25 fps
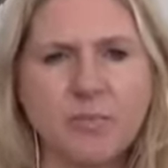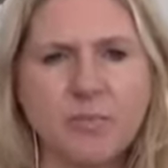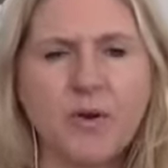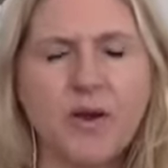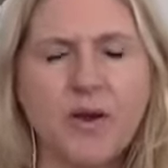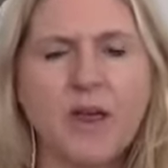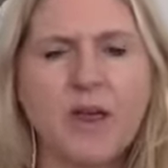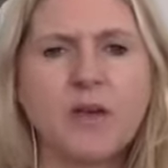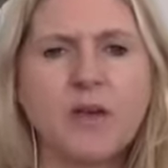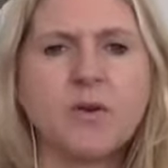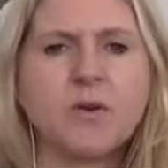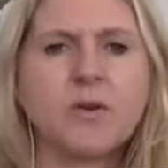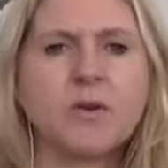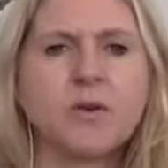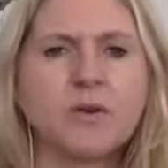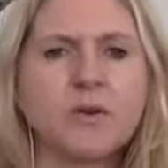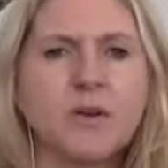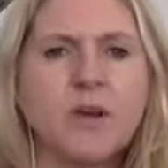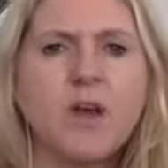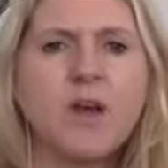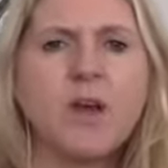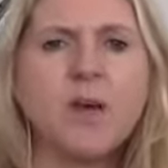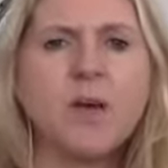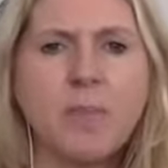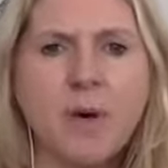break or
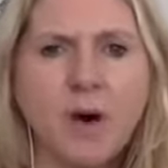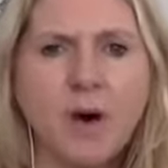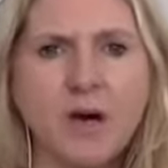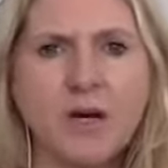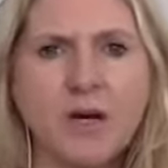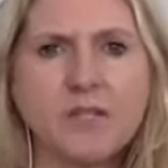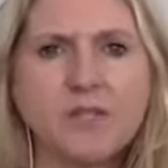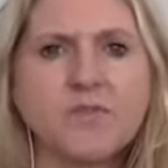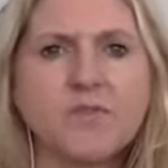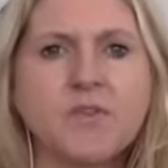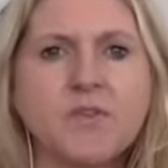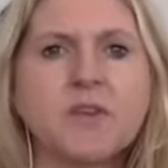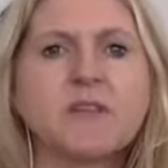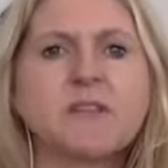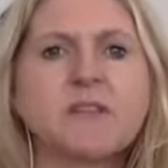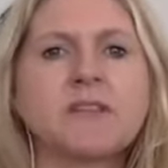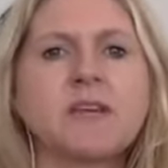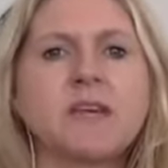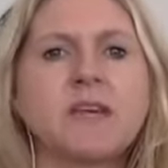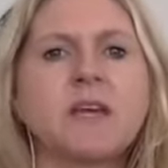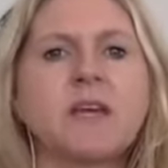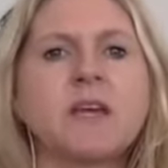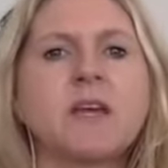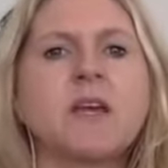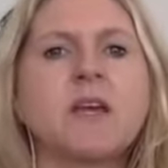pause for a
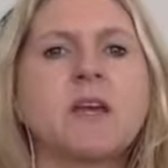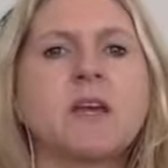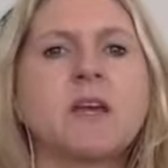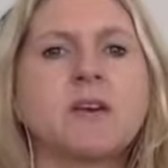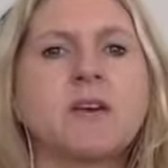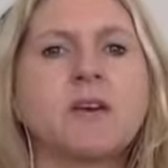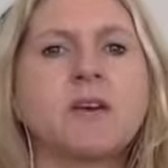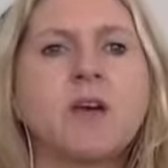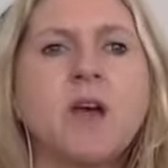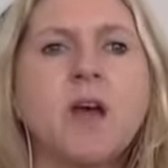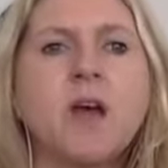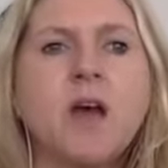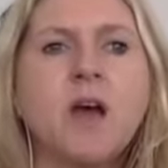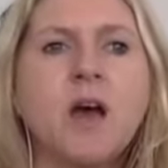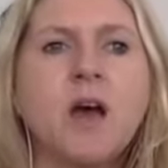second here.